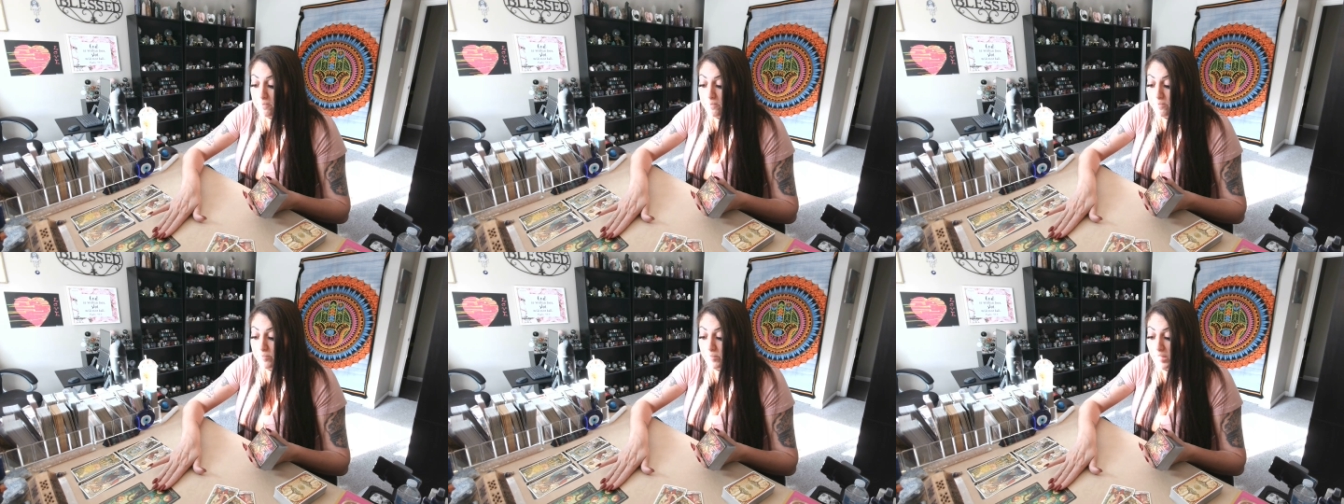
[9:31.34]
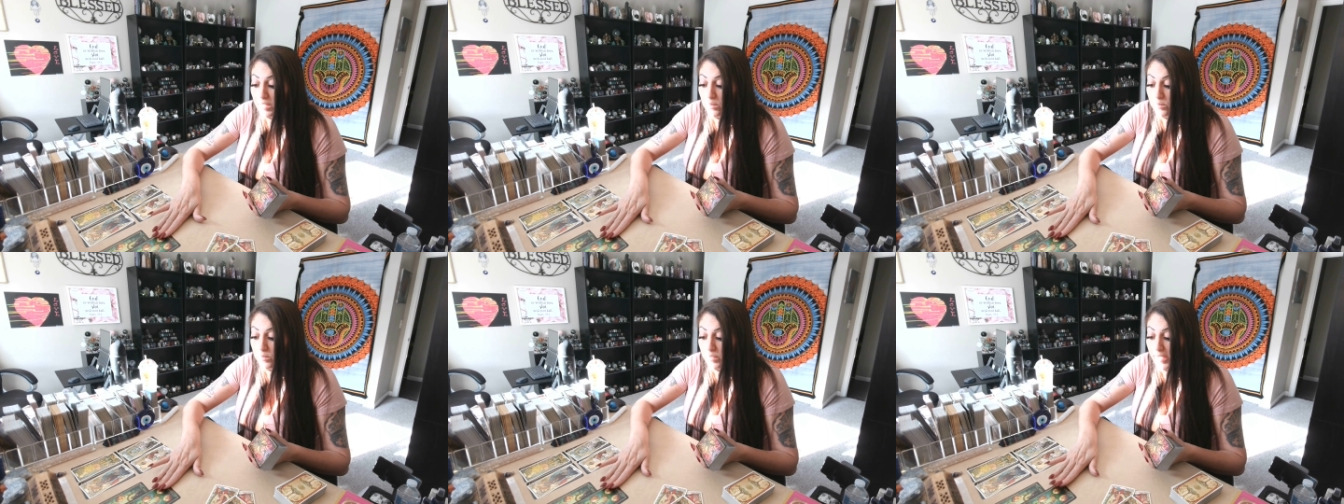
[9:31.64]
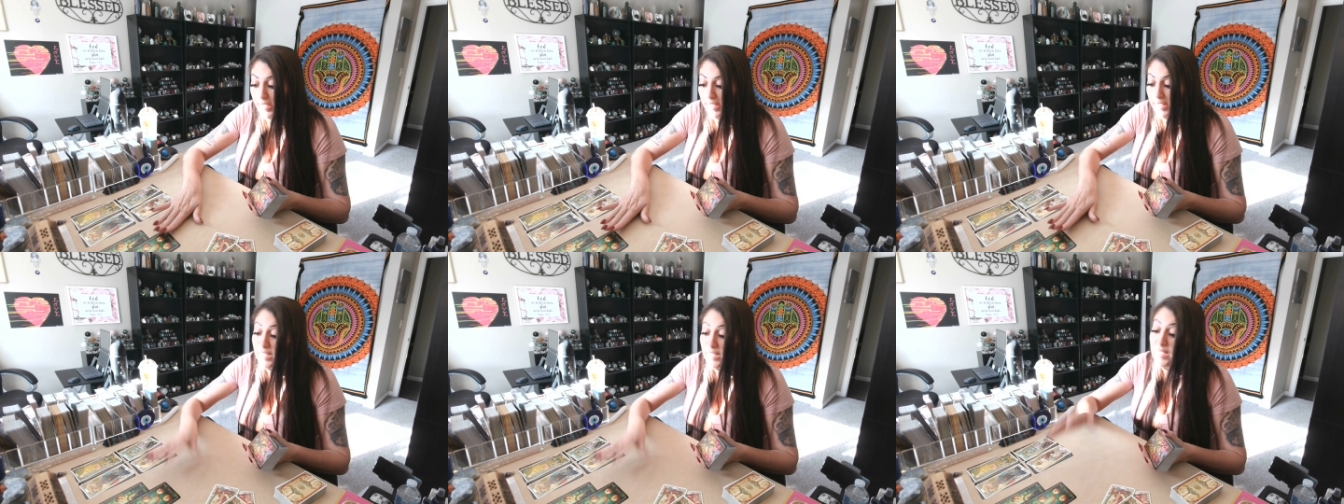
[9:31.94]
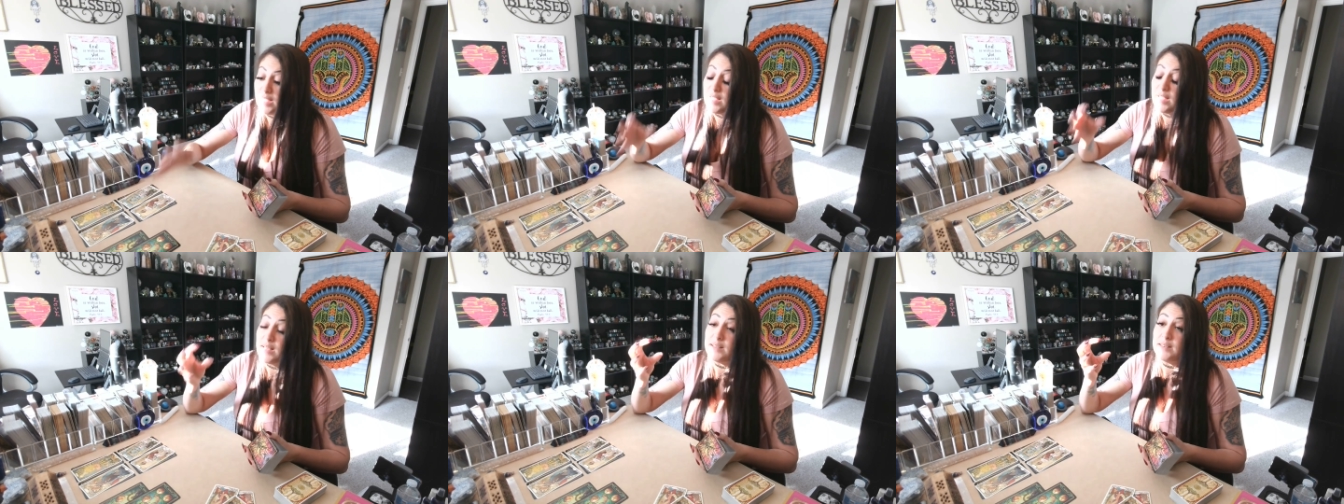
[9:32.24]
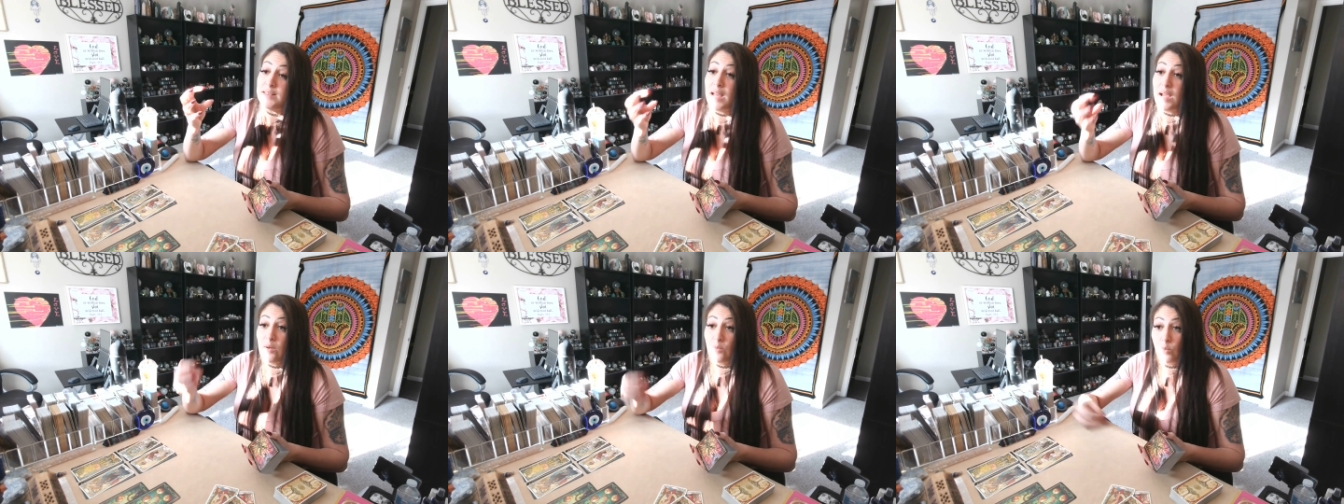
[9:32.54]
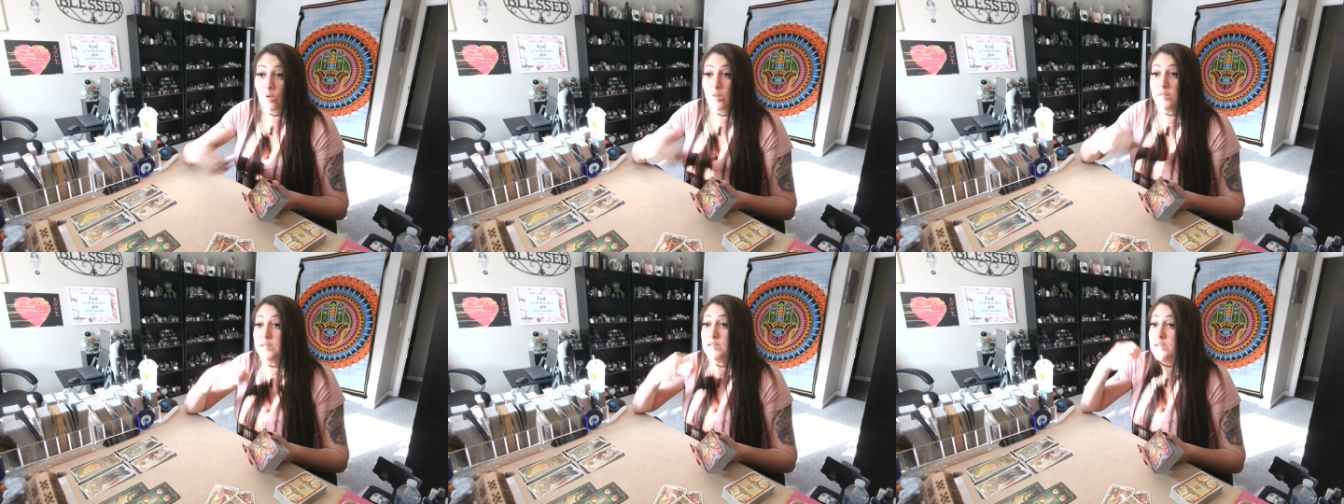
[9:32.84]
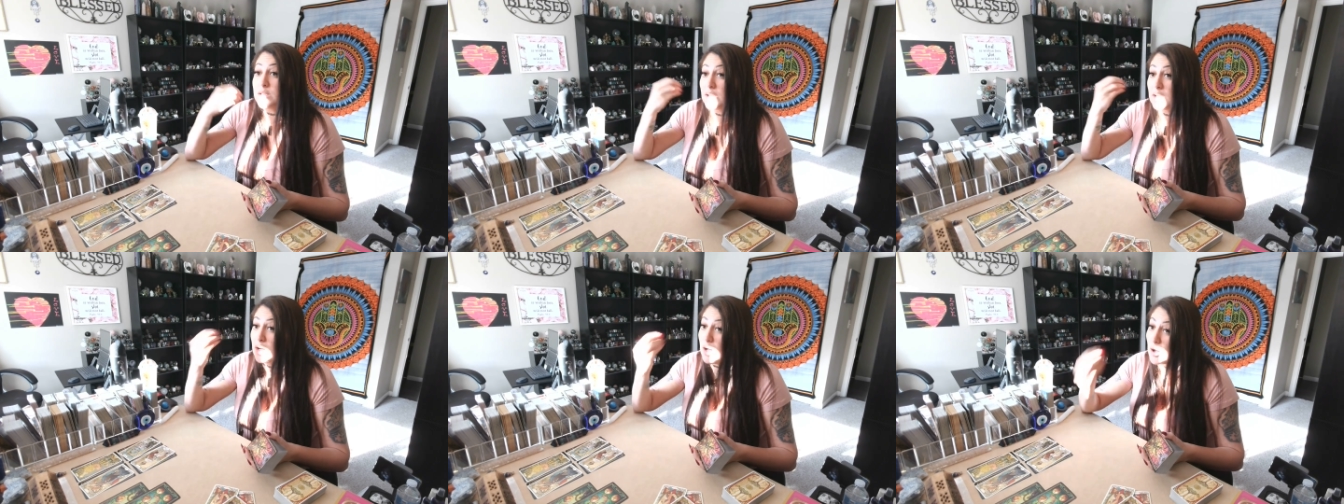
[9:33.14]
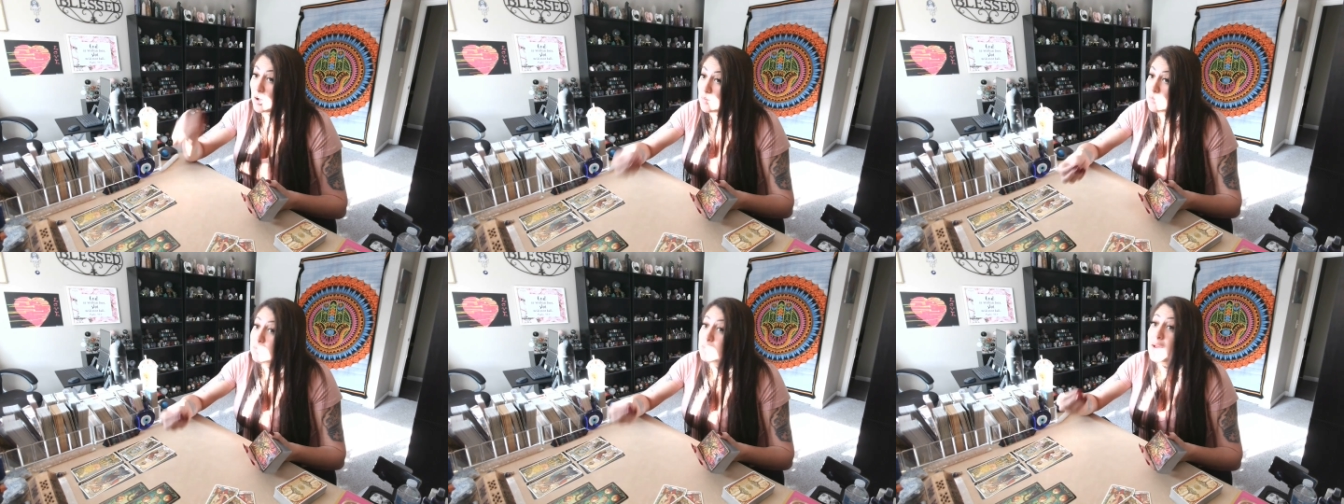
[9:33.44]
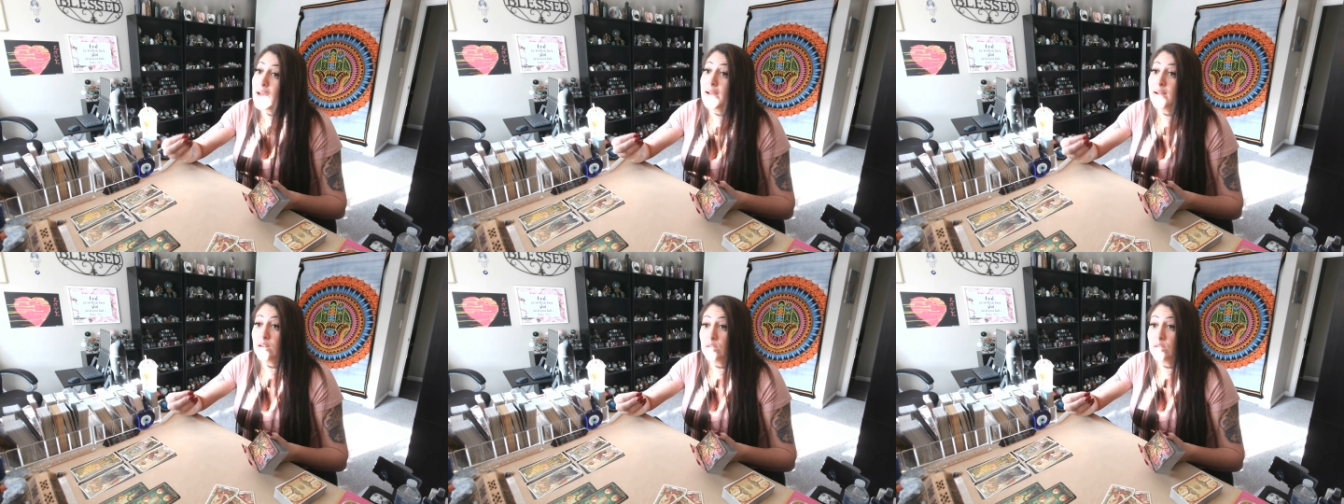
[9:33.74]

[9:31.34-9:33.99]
okay, that wants to come back